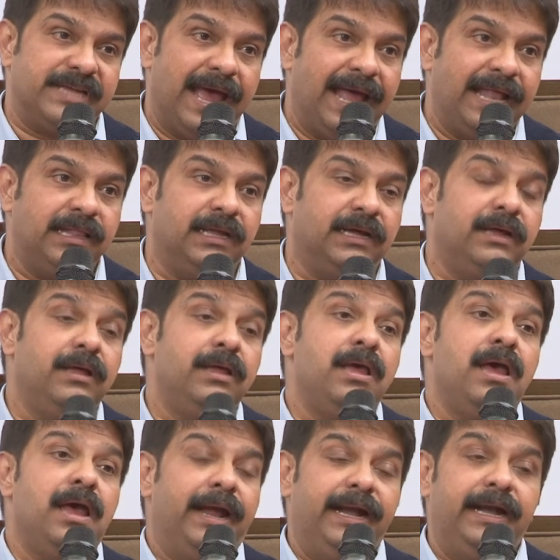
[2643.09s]
And the
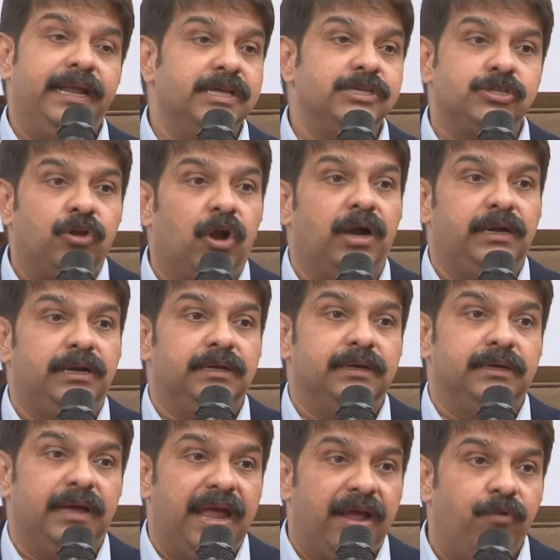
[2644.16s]
it is not
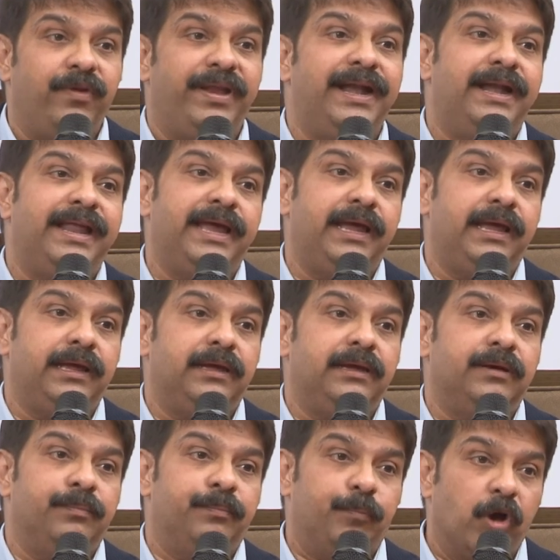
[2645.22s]
uh, every day
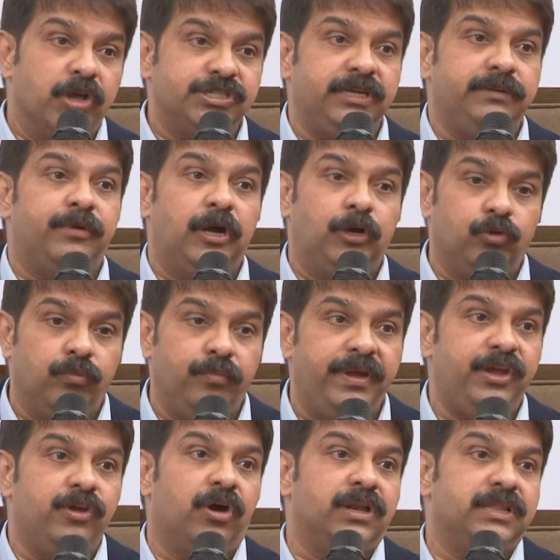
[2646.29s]
uh, possible to
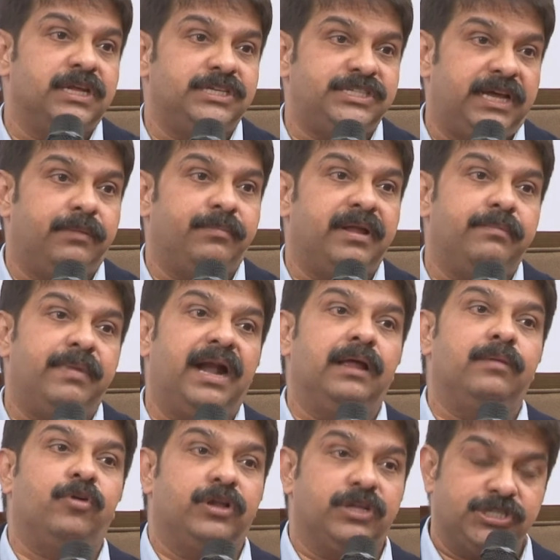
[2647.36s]
me or the chairman
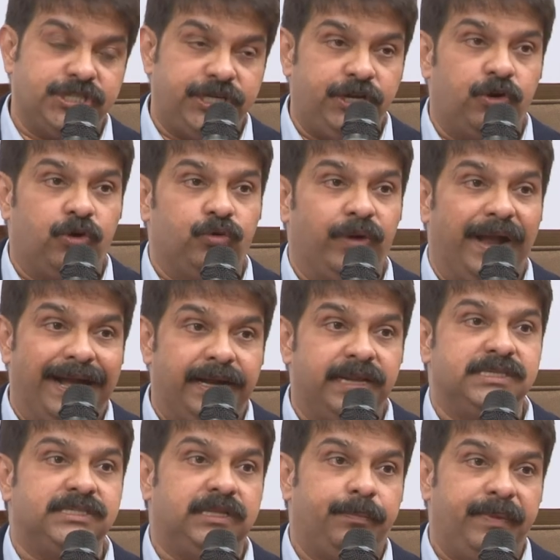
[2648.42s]
madam or a CEO to
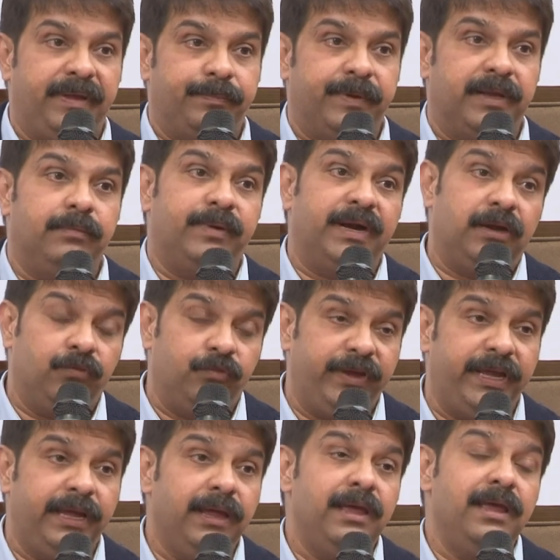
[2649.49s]
address the people, but
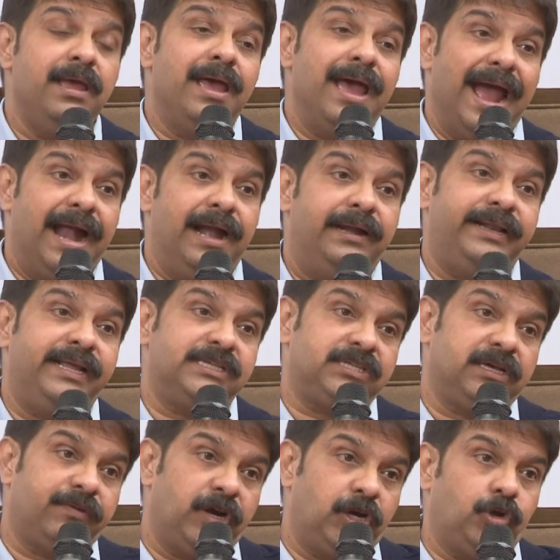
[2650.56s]
we address
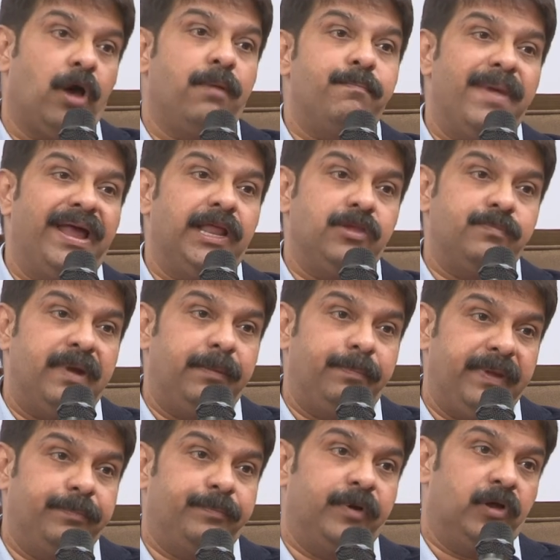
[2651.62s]
our top management
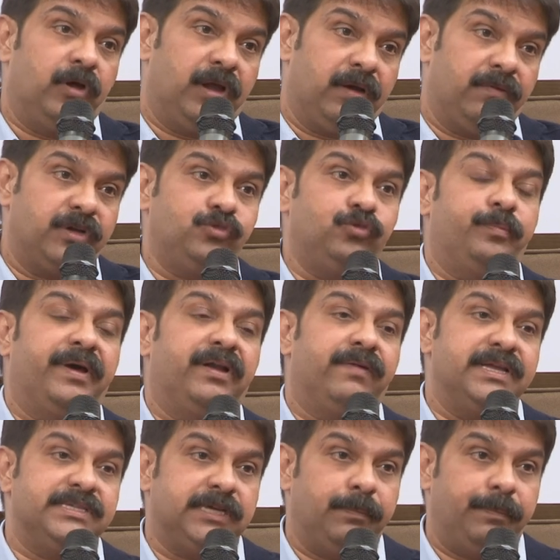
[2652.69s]
people or our
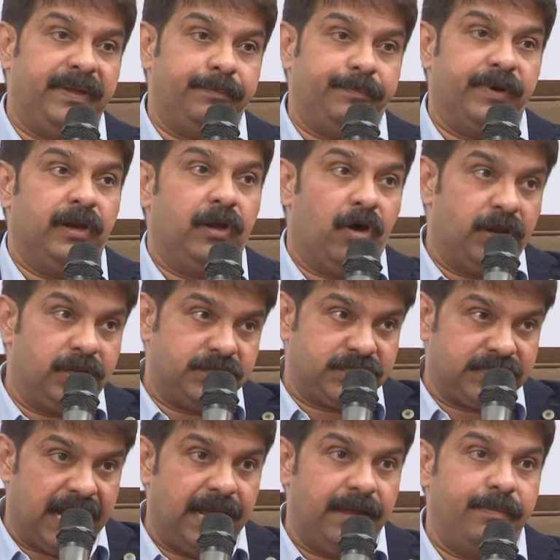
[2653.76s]
supervisor people on
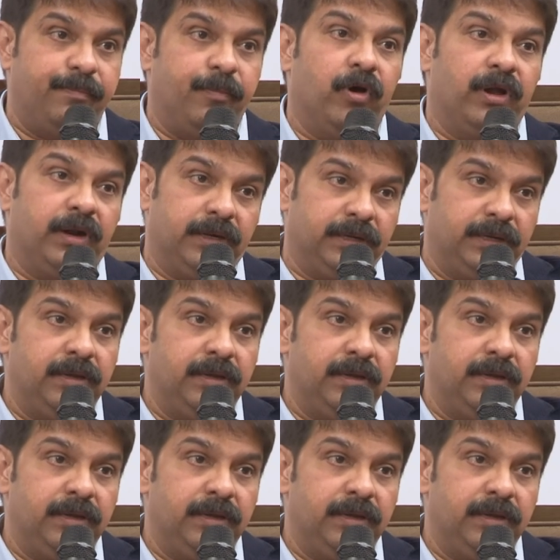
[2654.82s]
Skype or uh,